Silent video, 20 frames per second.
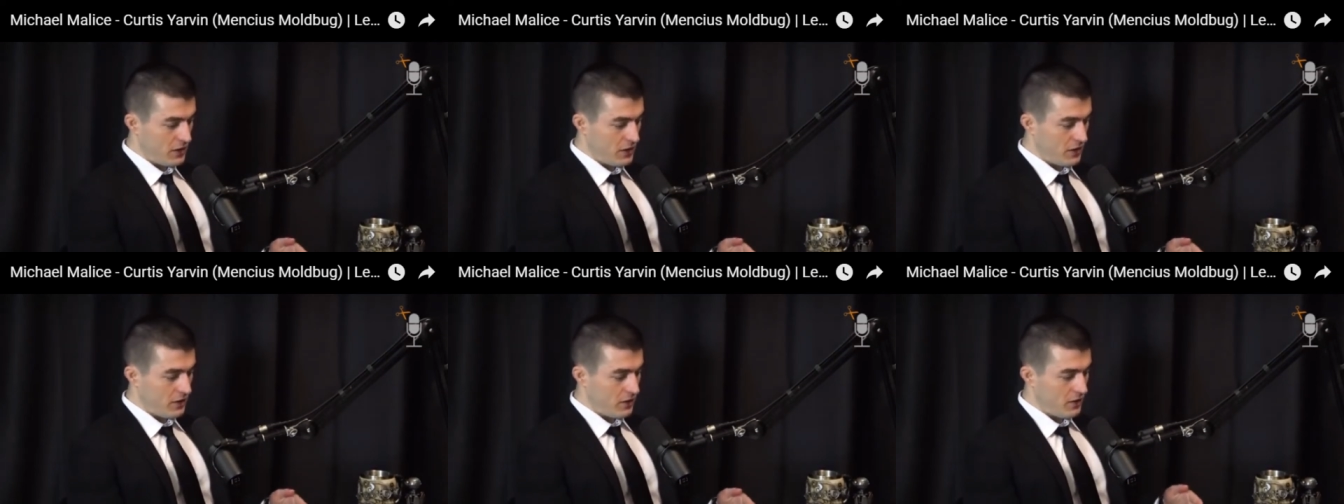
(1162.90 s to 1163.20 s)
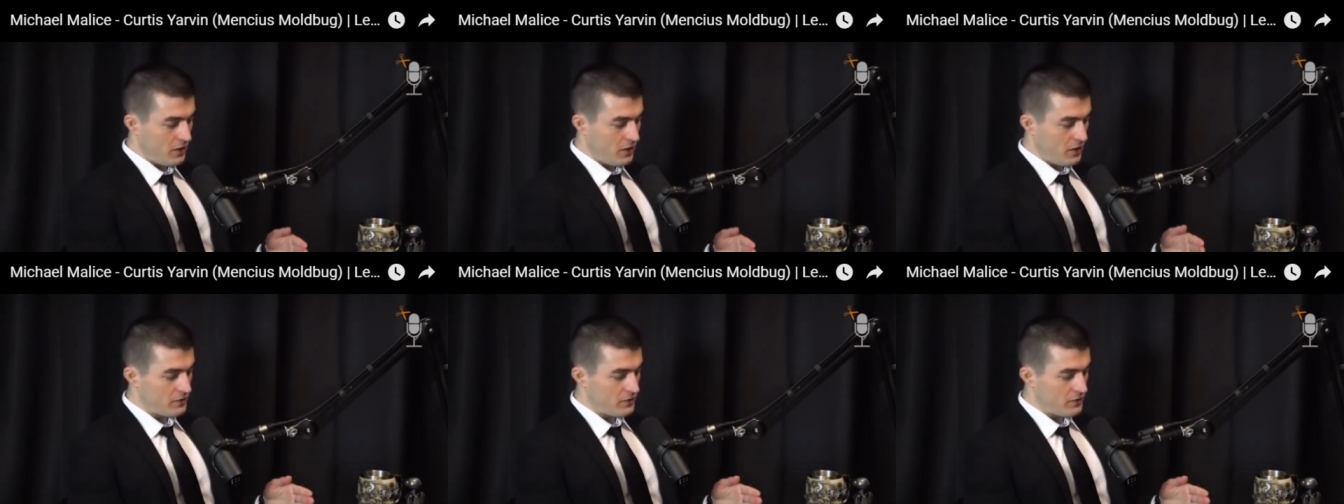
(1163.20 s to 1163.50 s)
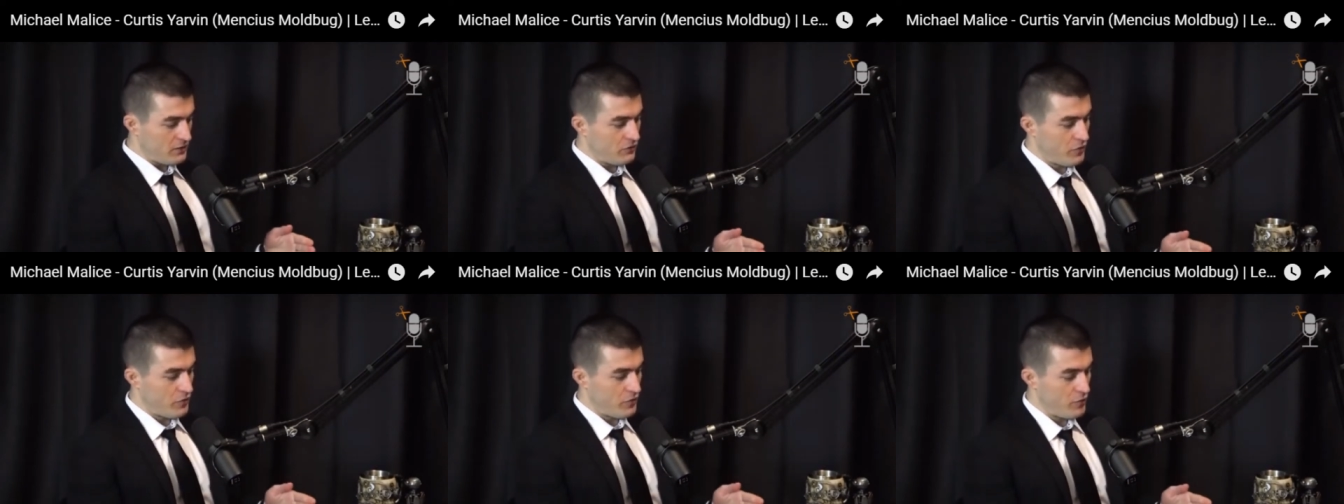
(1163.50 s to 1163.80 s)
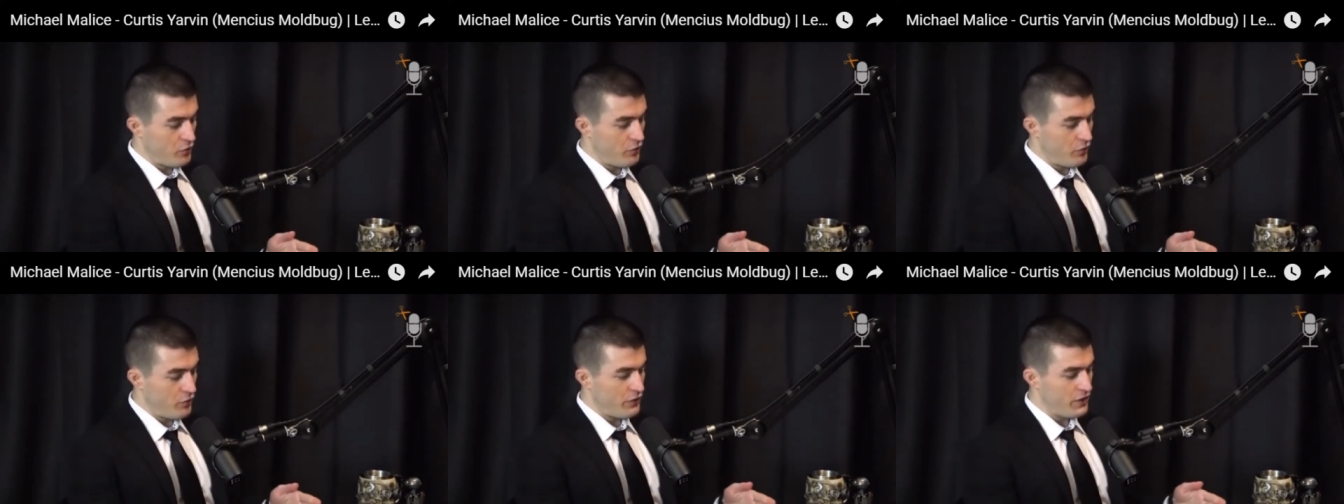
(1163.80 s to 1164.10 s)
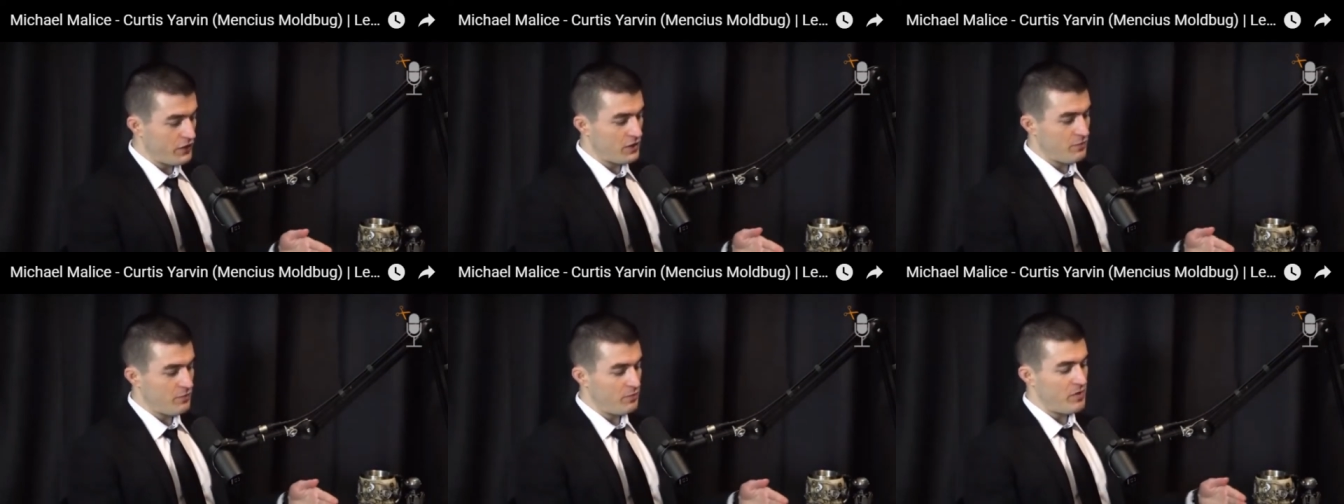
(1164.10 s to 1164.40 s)
uh,
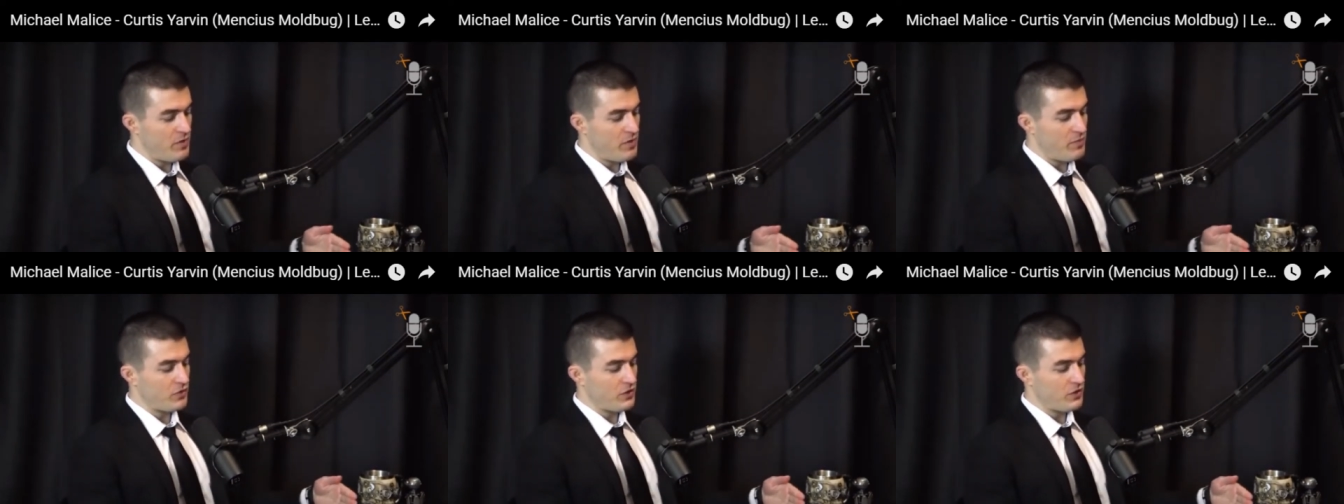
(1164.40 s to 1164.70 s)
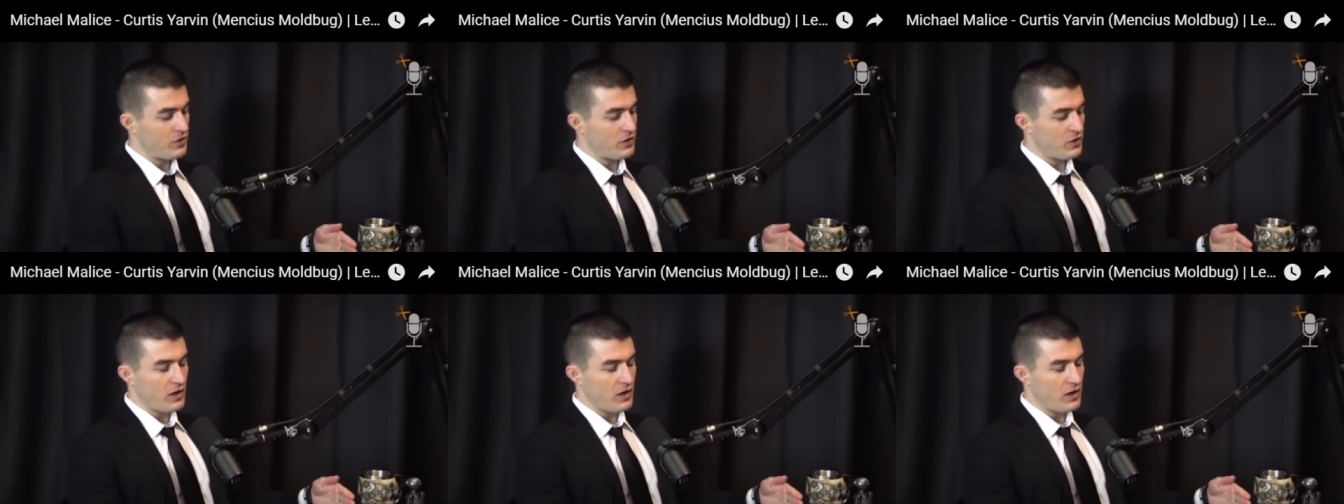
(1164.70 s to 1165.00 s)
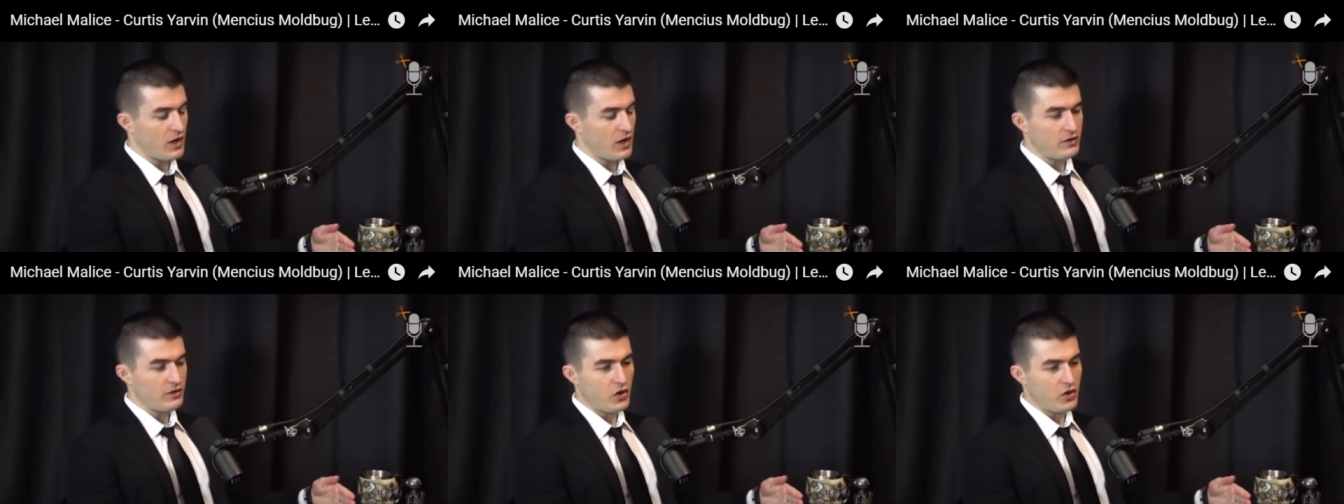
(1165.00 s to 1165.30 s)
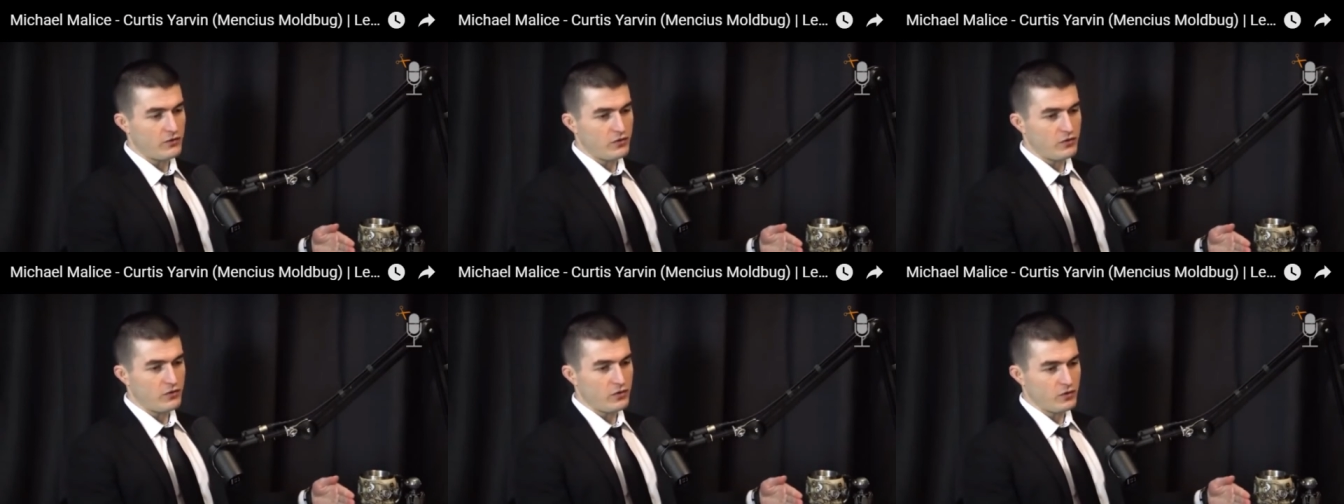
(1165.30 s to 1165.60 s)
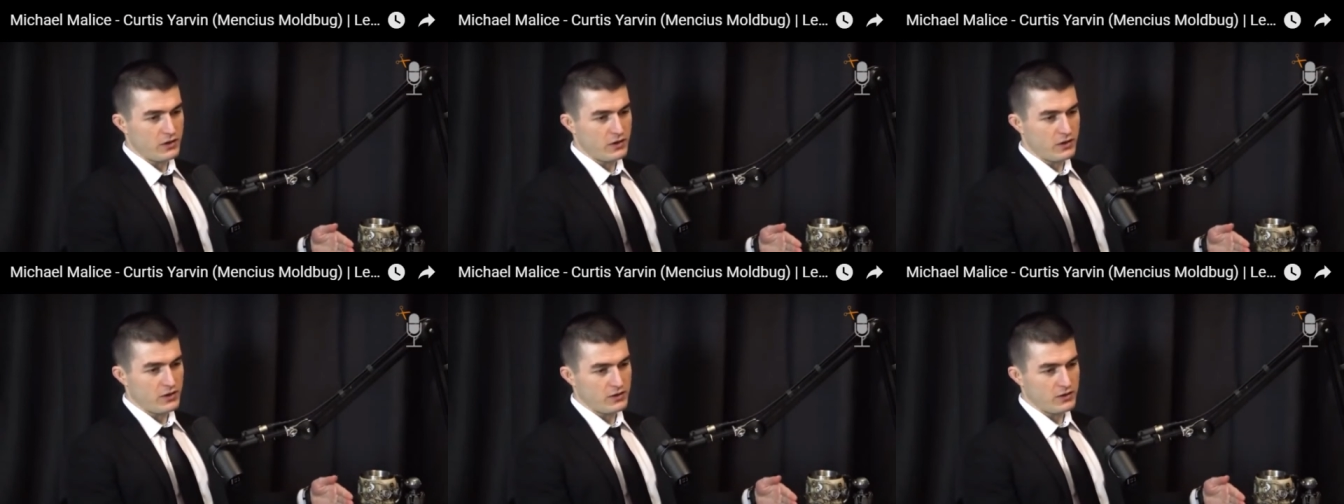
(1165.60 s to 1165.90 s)
removing the people that are not
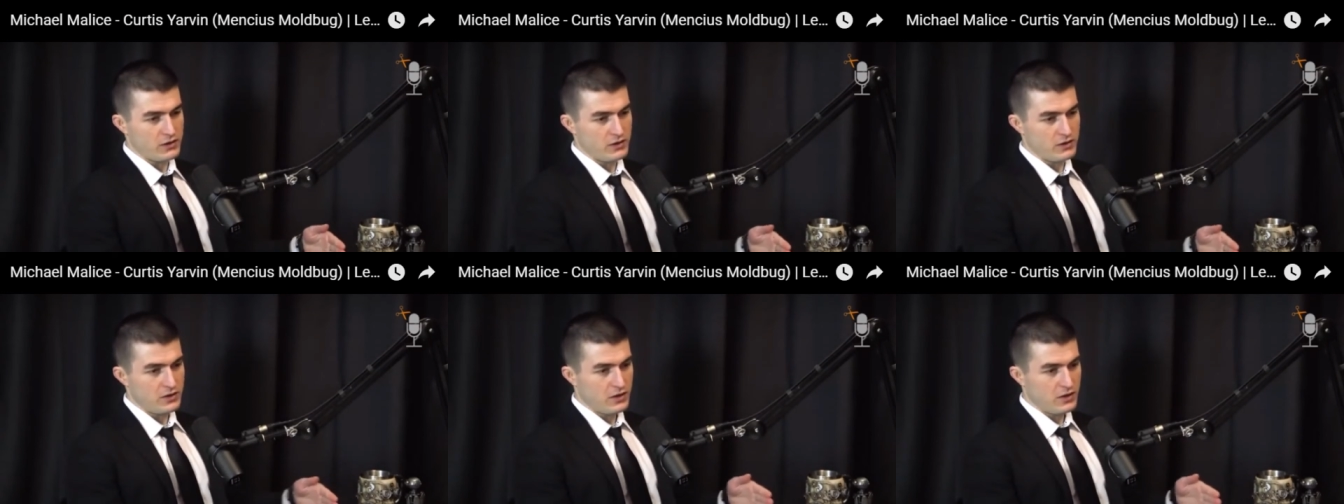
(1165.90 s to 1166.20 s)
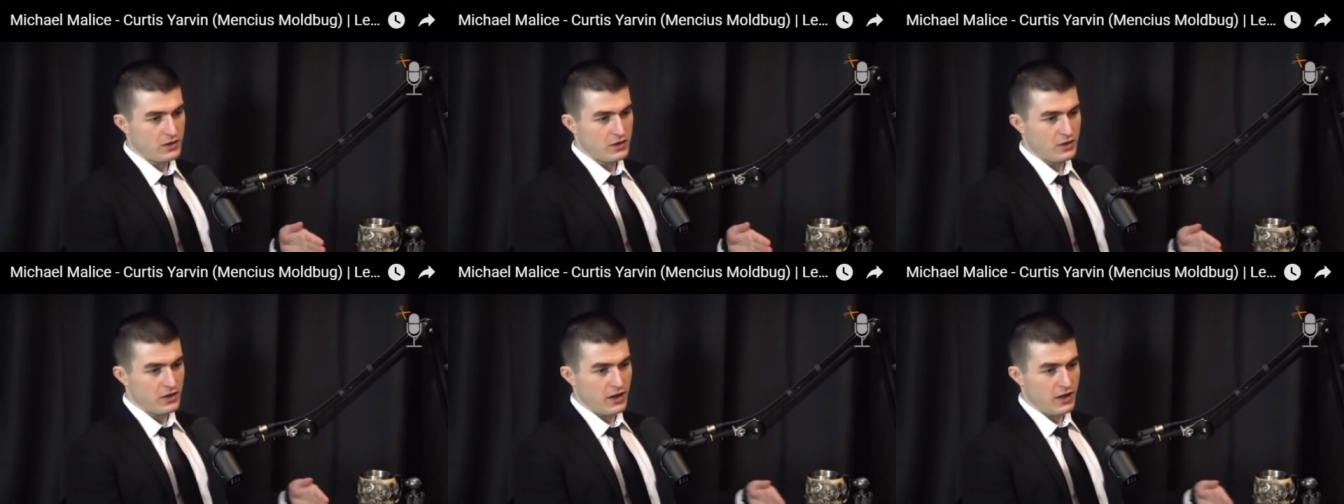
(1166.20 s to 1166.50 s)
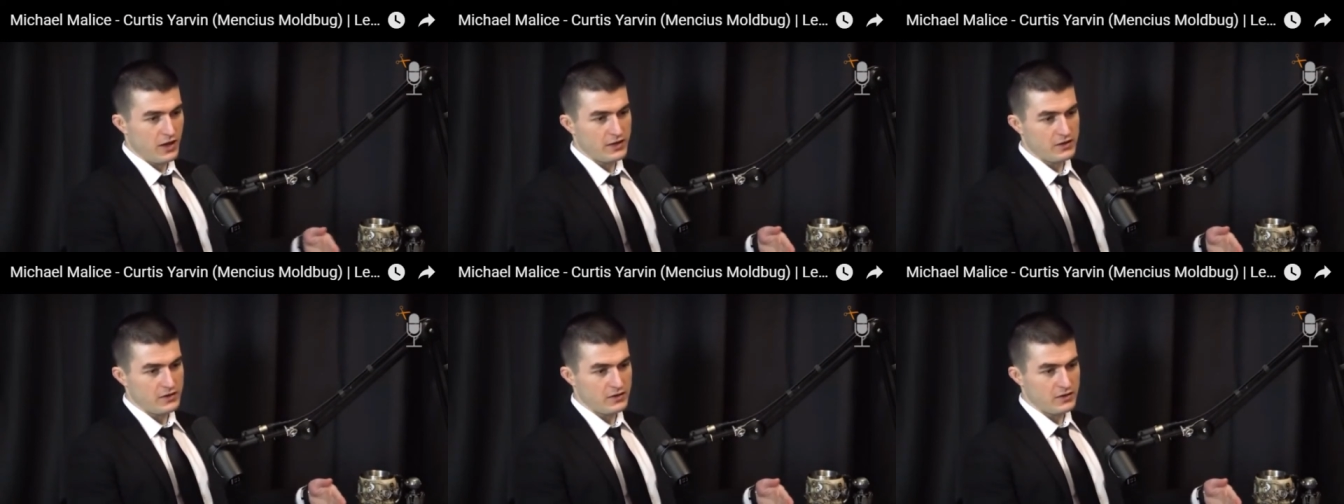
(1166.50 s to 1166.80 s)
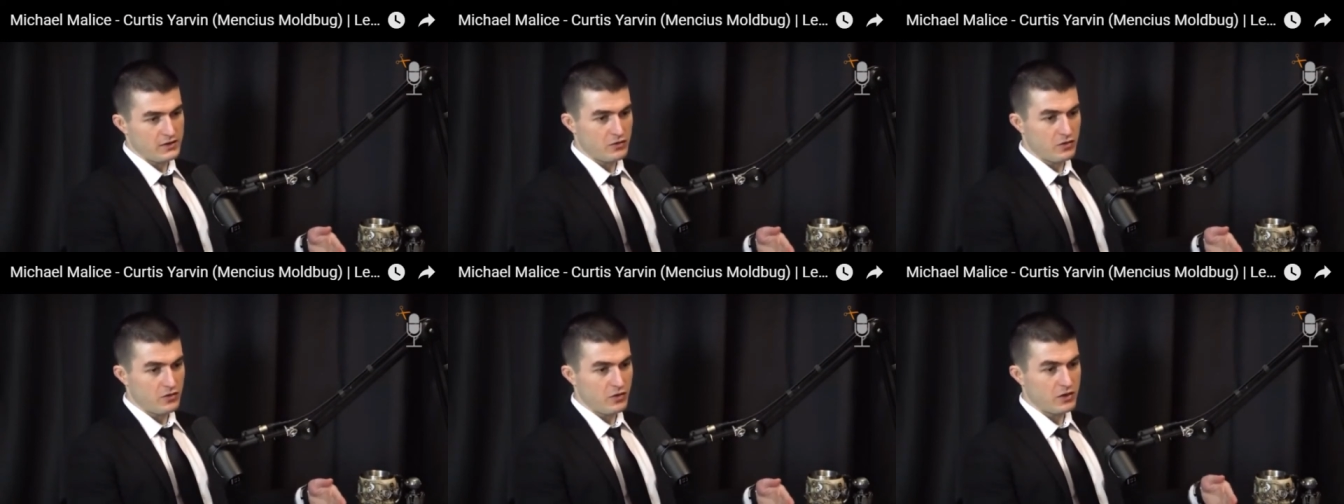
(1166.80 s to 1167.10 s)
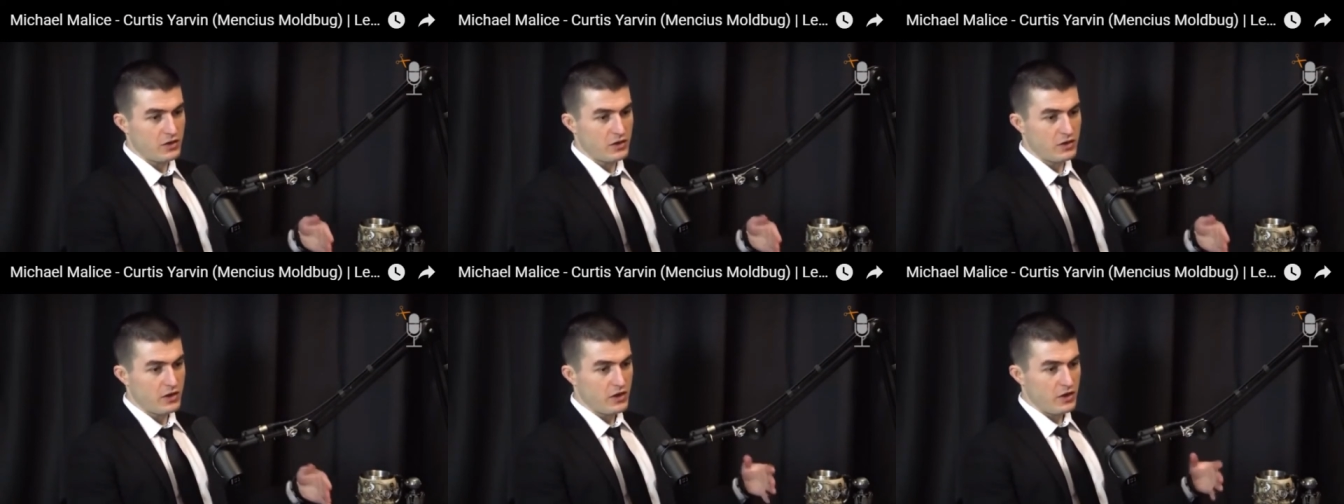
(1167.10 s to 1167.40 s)
thoughtful and kind and so
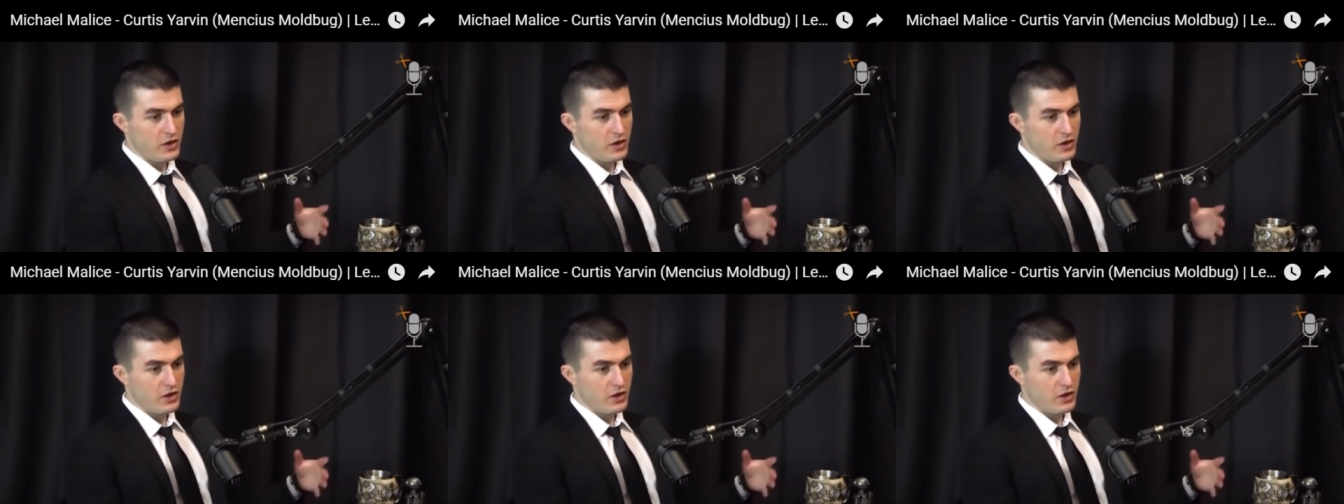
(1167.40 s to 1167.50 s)
on,